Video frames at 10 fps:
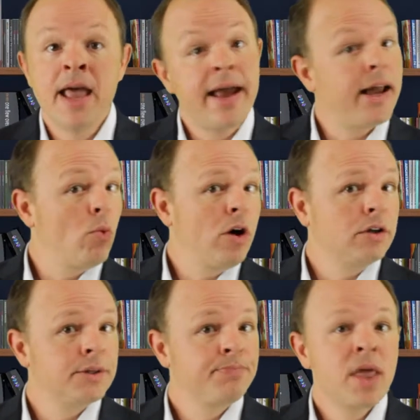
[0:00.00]
And it
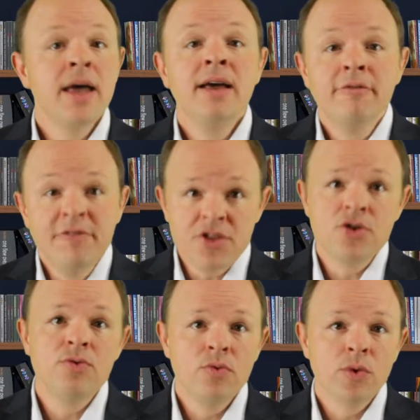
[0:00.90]
worked.
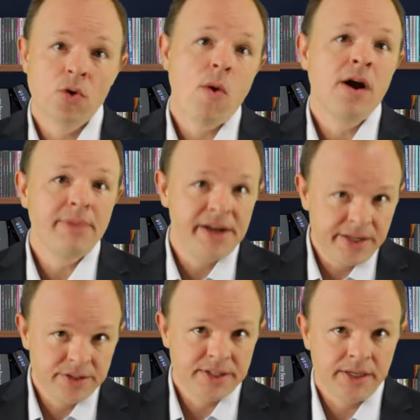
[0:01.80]
Visu was acquired by
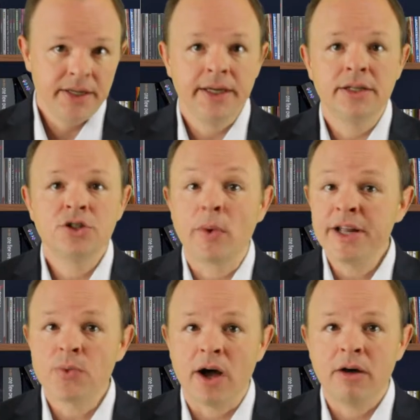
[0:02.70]
Nielsen in
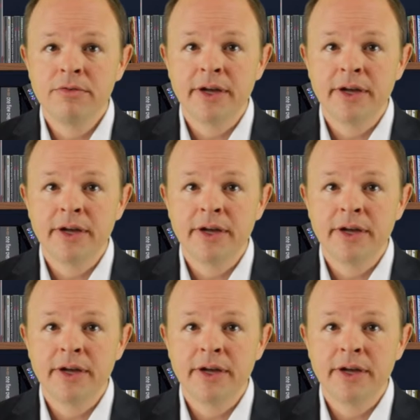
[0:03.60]
2012